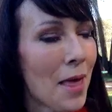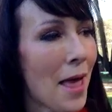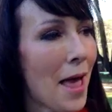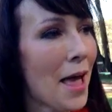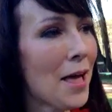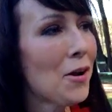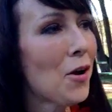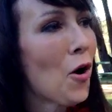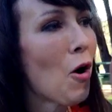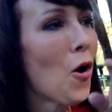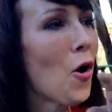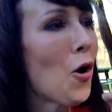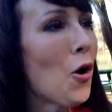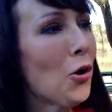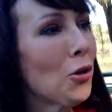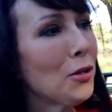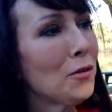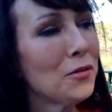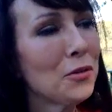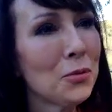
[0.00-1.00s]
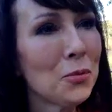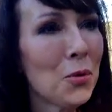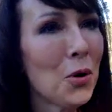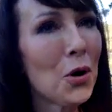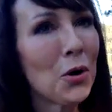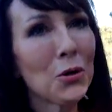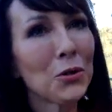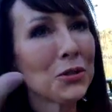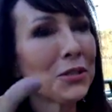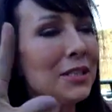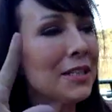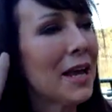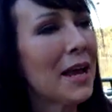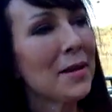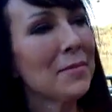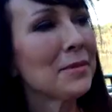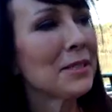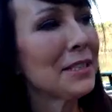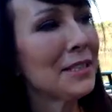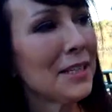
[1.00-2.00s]
and all of the walls
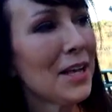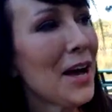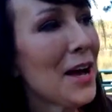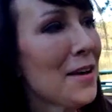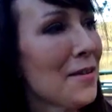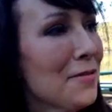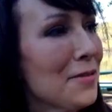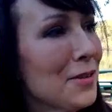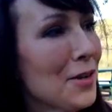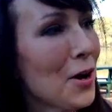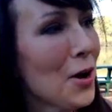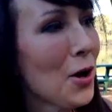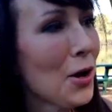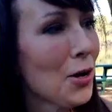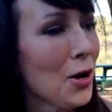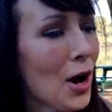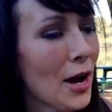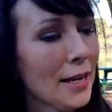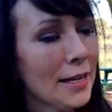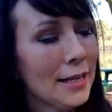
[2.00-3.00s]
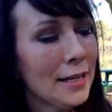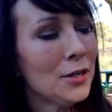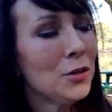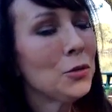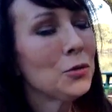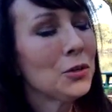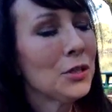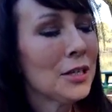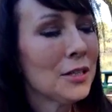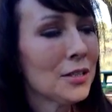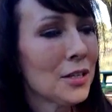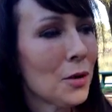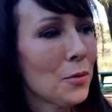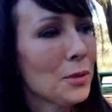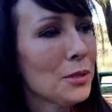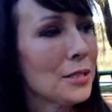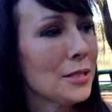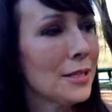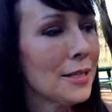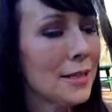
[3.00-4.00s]
came to life, and I giggled because I
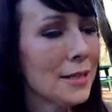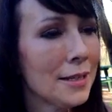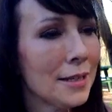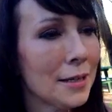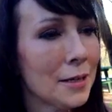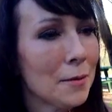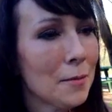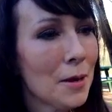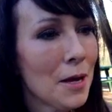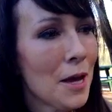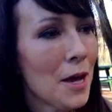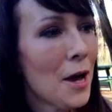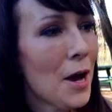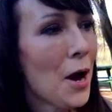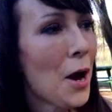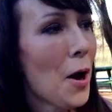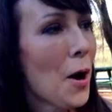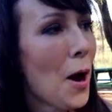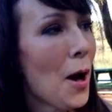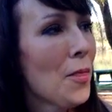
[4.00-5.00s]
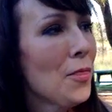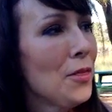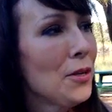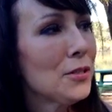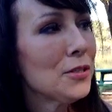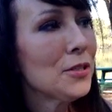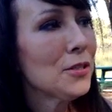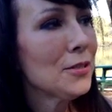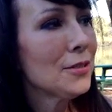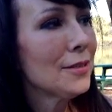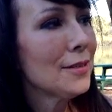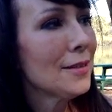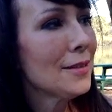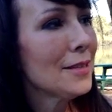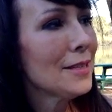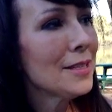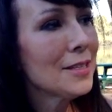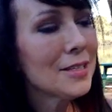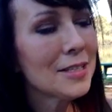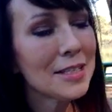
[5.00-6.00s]
was thinking, this
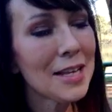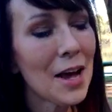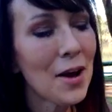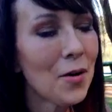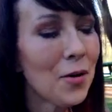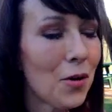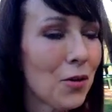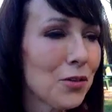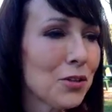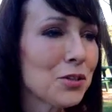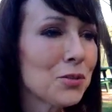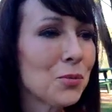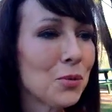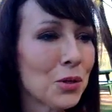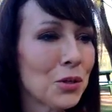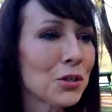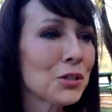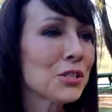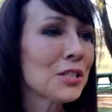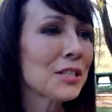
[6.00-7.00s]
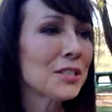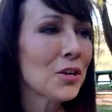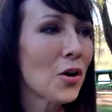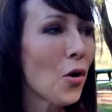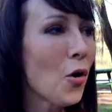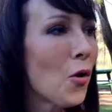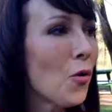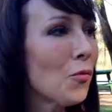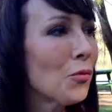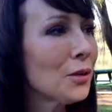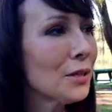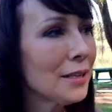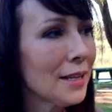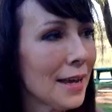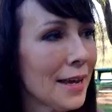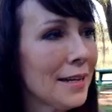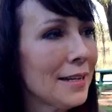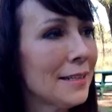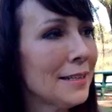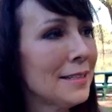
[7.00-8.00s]
is how all this works. It's all
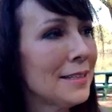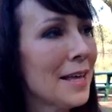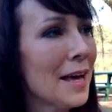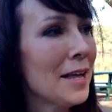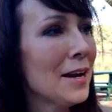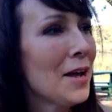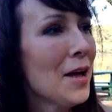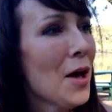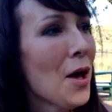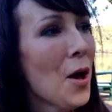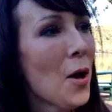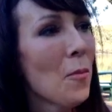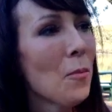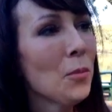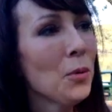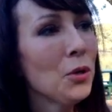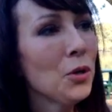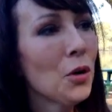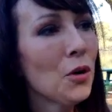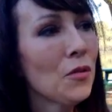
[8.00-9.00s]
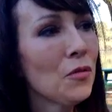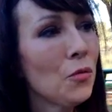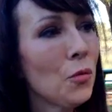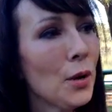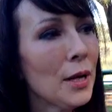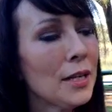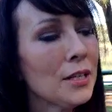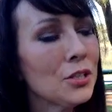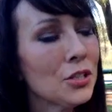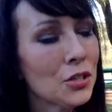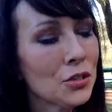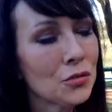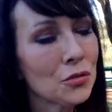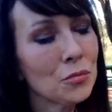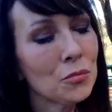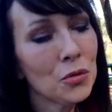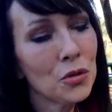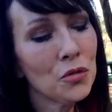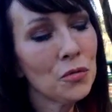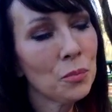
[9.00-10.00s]
related. That if we can just
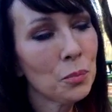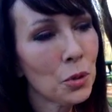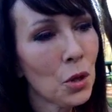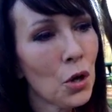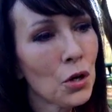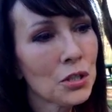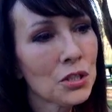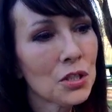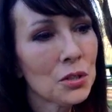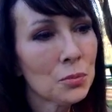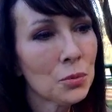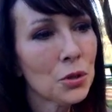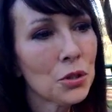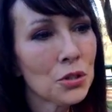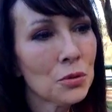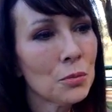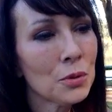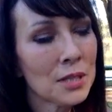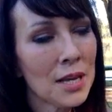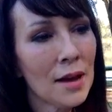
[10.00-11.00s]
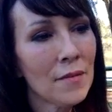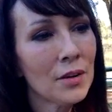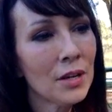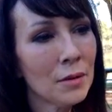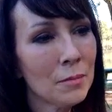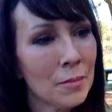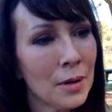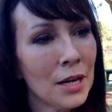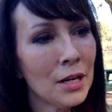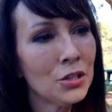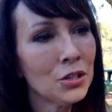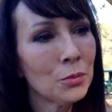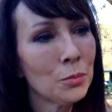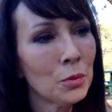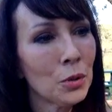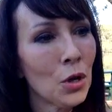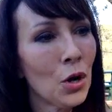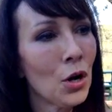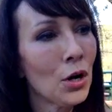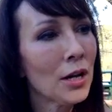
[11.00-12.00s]
remove blocks, this person was having a major
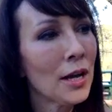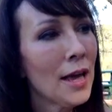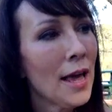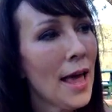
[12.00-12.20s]
block,